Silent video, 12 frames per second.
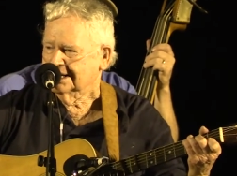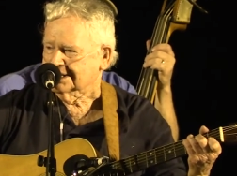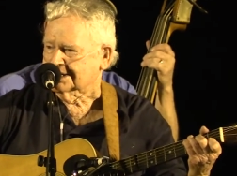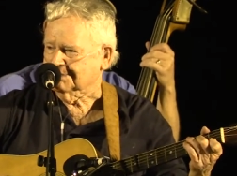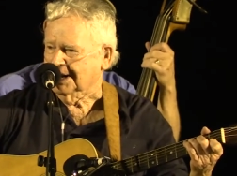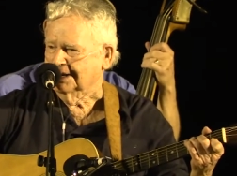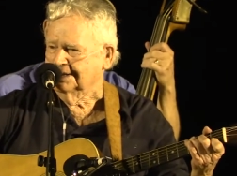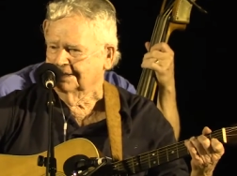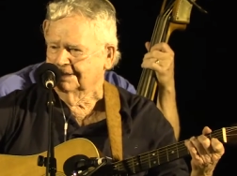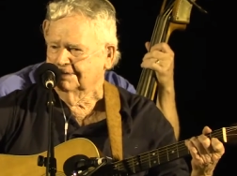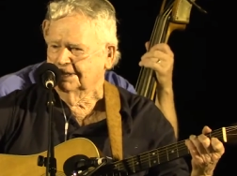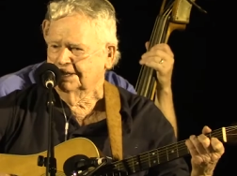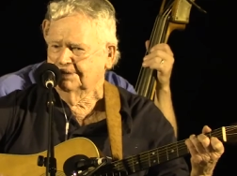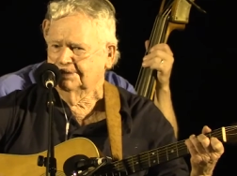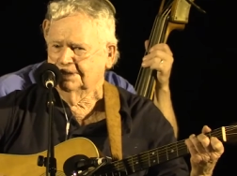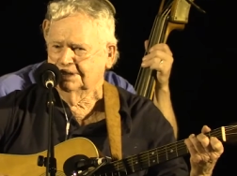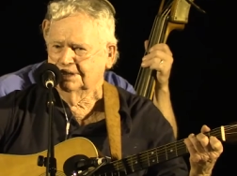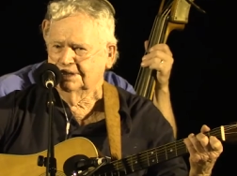smell the
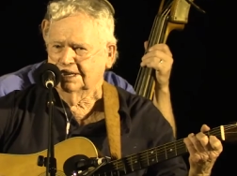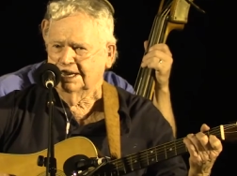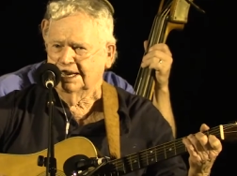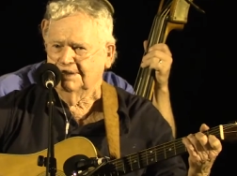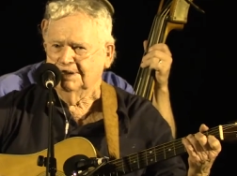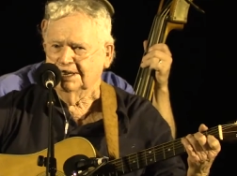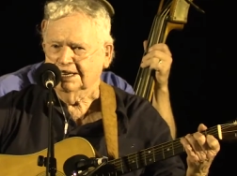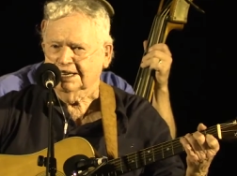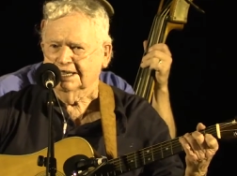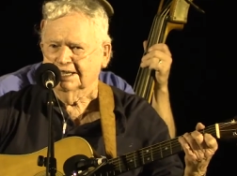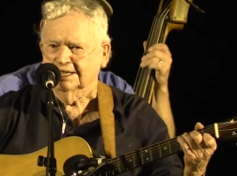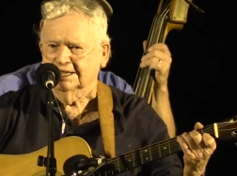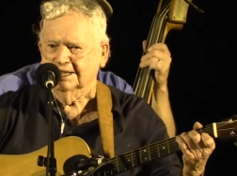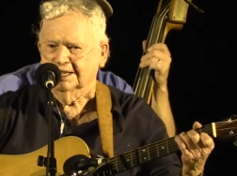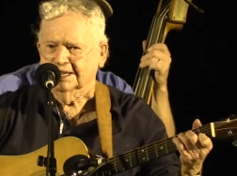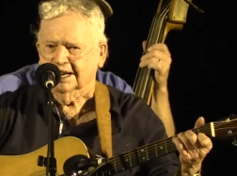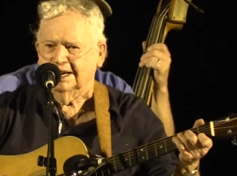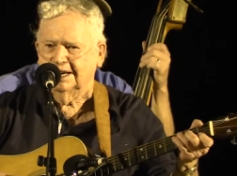river heavy in
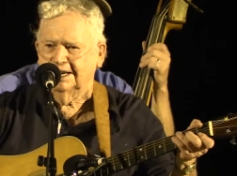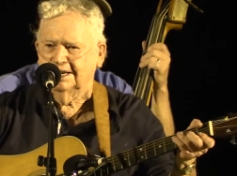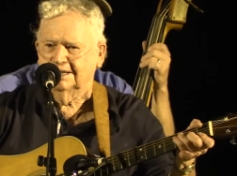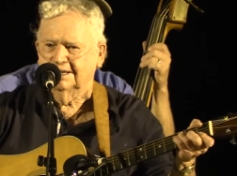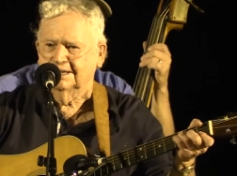the air.